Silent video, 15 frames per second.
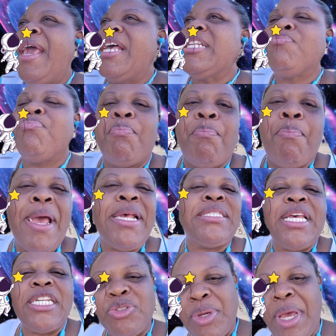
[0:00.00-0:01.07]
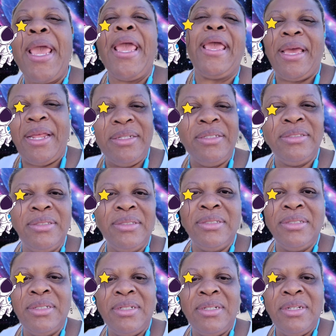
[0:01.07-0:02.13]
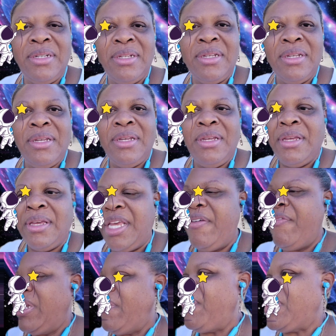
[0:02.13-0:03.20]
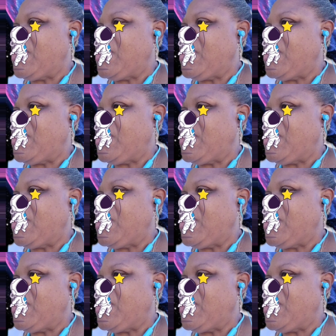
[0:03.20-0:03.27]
as best as you can even if